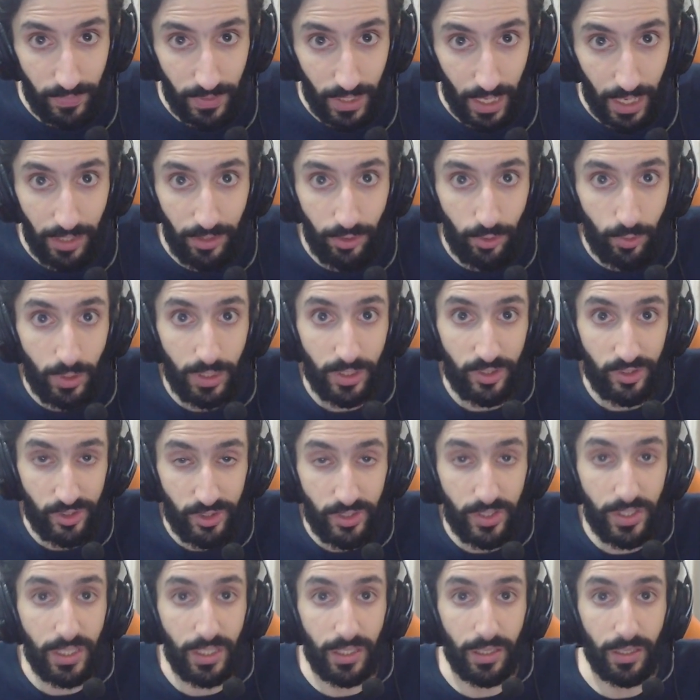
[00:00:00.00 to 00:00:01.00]
and you can
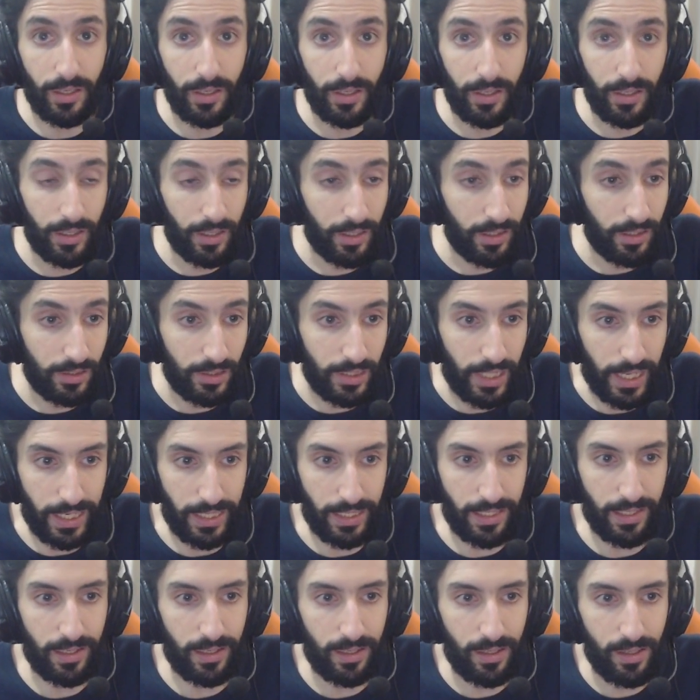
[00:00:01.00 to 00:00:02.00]
see
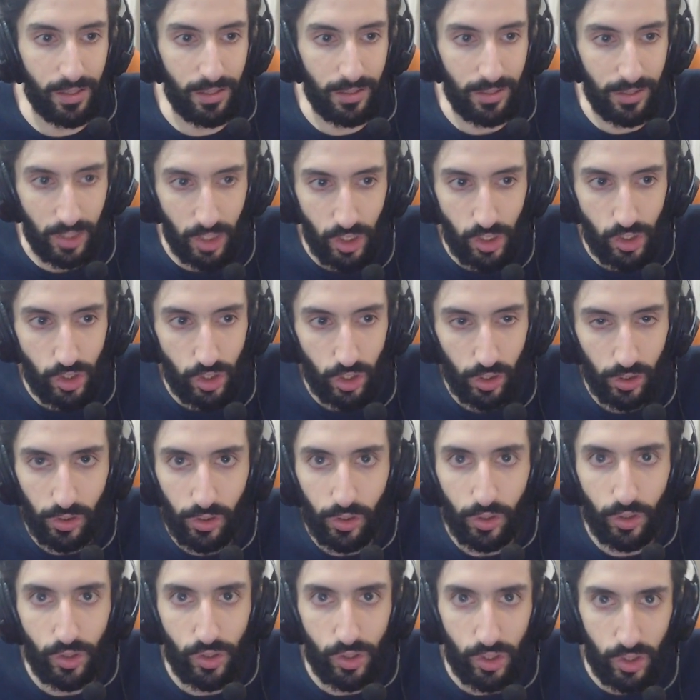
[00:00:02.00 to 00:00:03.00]
like Ninja
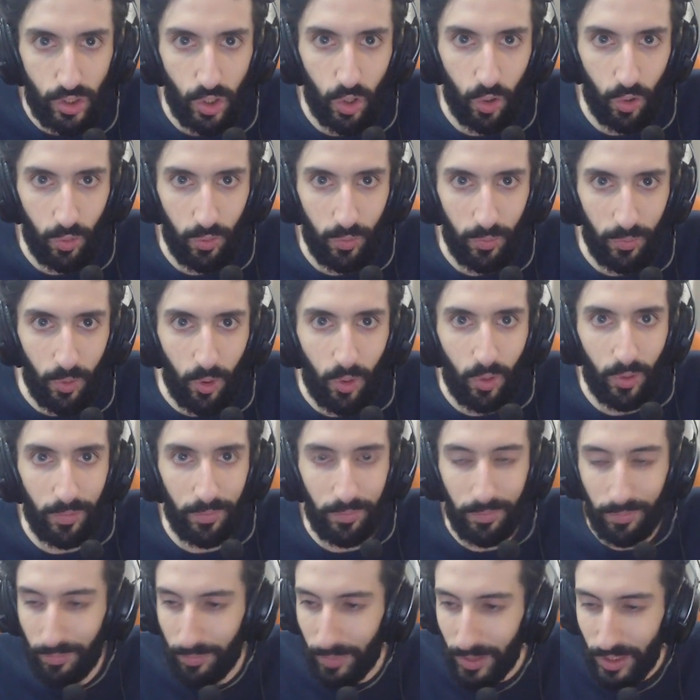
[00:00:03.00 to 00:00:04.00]
looks so more
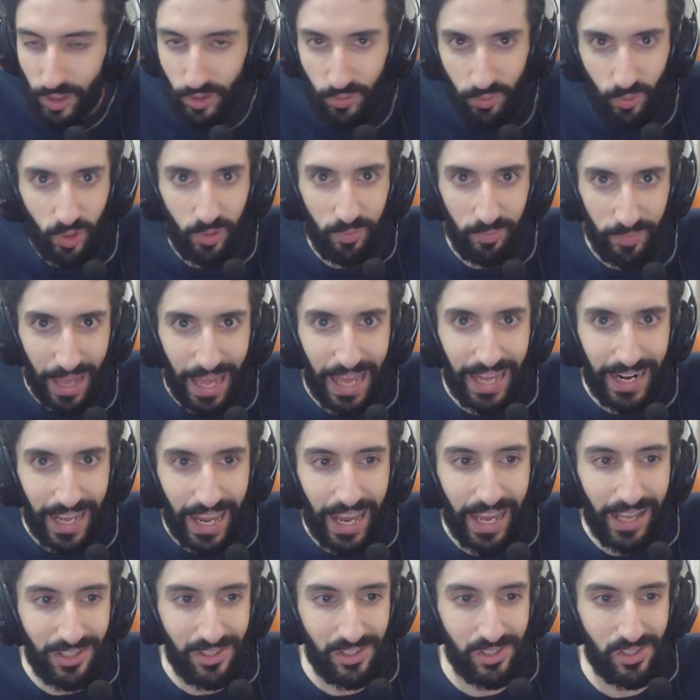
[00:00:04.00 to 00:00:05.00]
much more
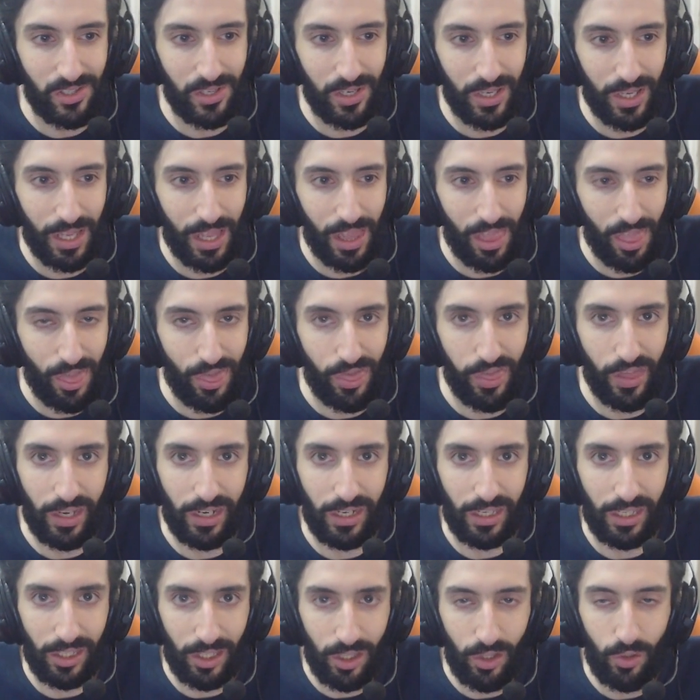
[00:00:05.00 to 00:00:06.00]
badass than
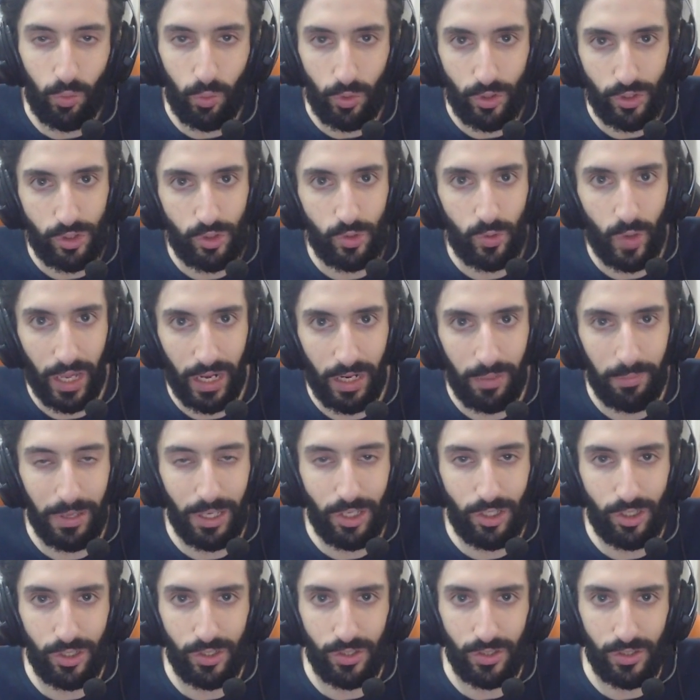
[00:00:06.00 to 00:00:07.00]
in Guild Wars 2
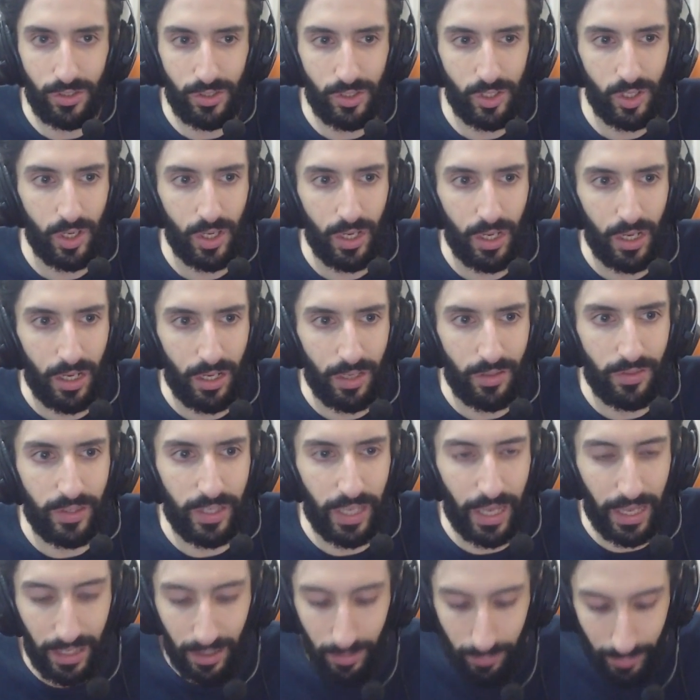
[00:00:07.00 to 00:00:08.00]
animations.
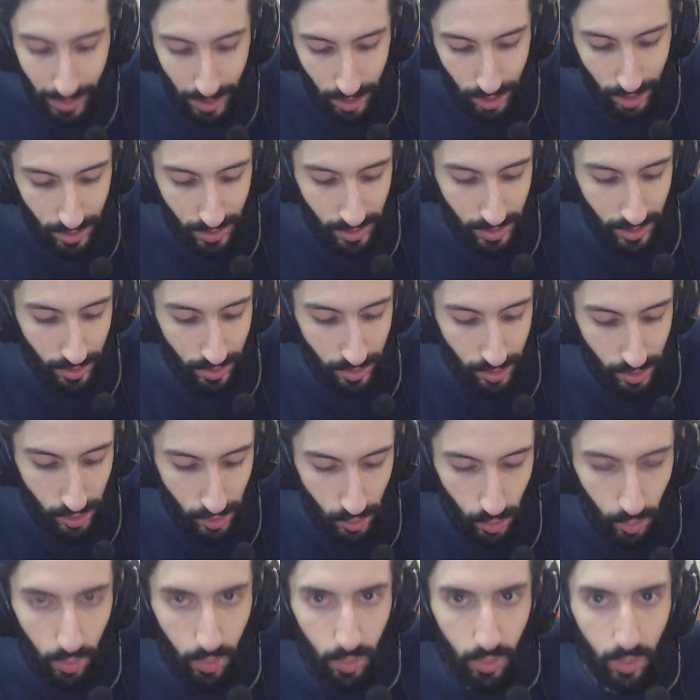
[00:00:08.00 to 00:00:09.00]
The animations are
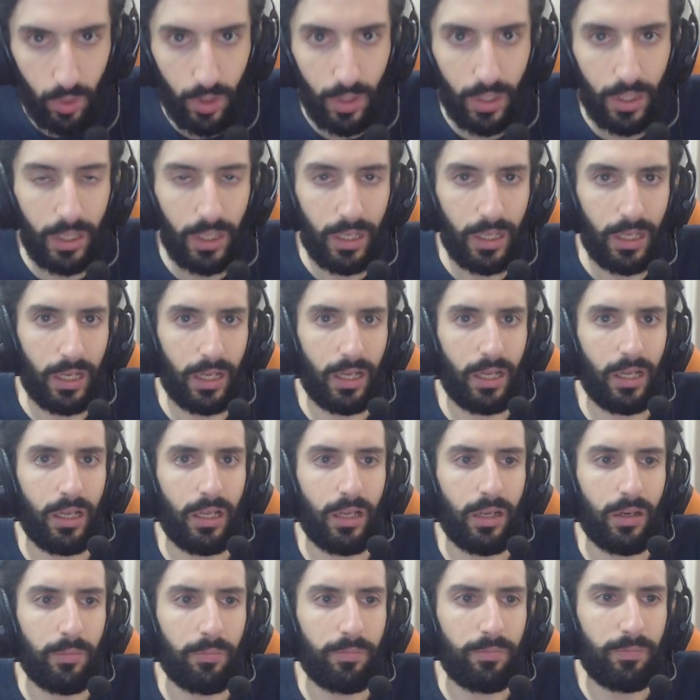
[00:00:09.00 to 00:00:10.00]
so
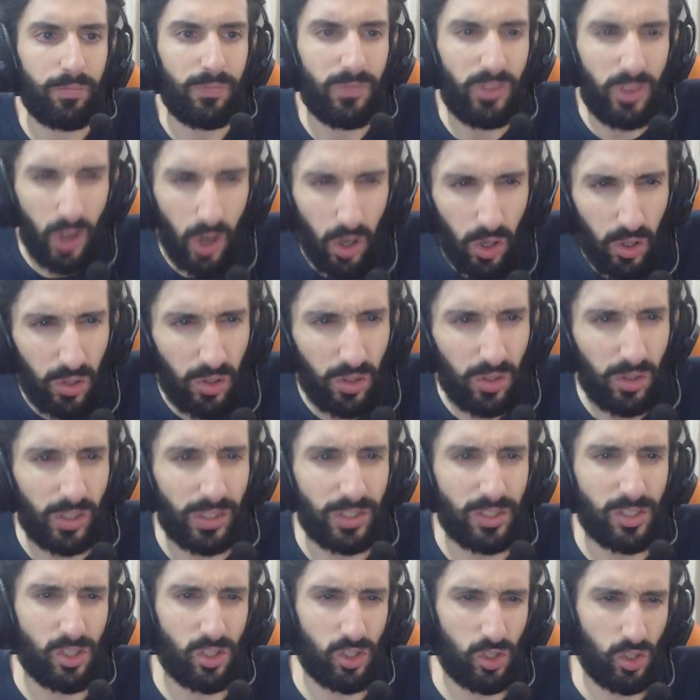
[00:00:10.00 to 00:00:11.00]
uh, dull.
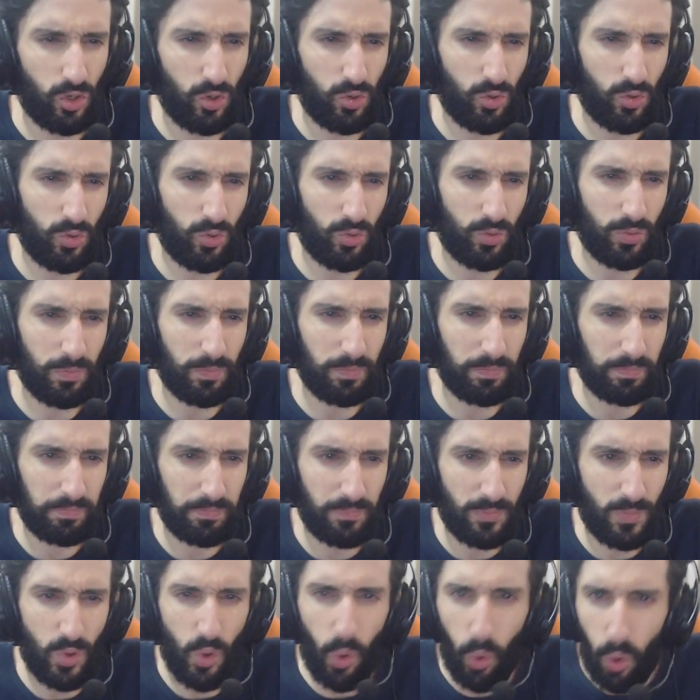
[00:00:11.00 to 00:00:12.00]
It's so
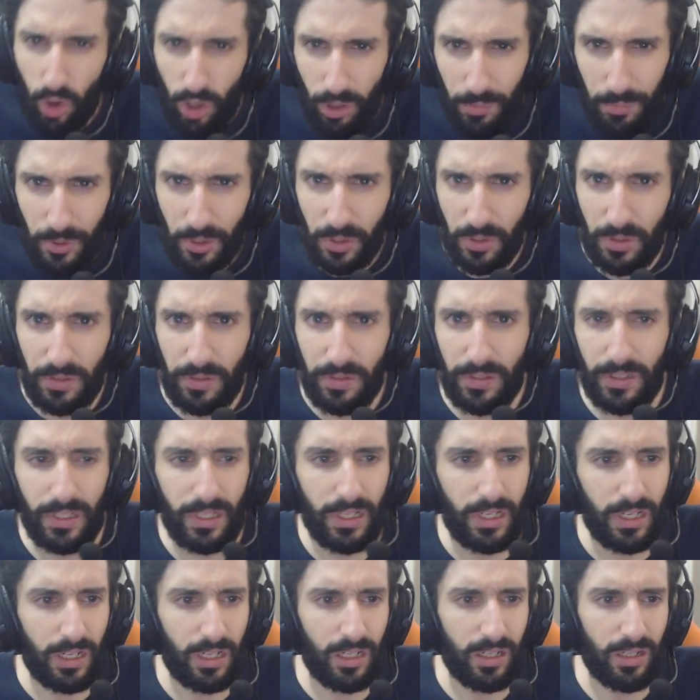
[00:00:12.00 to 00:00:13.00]
normal.
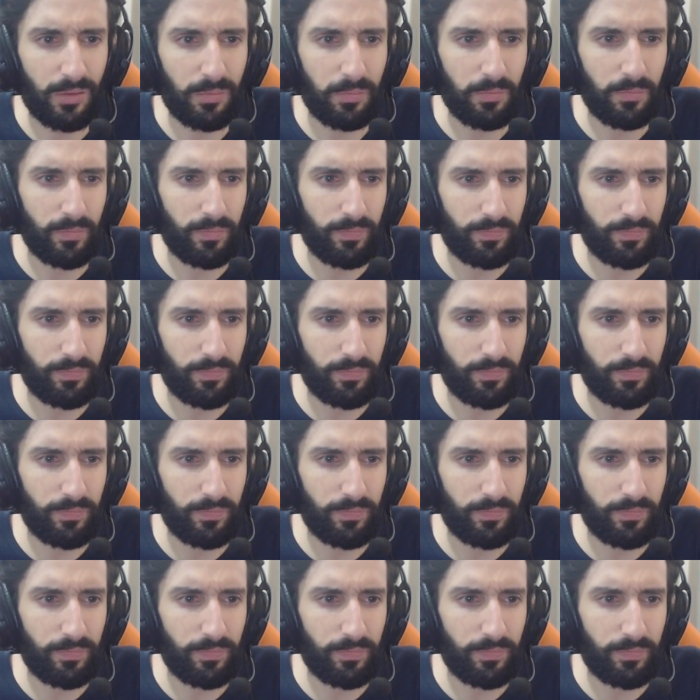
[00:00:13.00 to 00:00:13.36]
Um,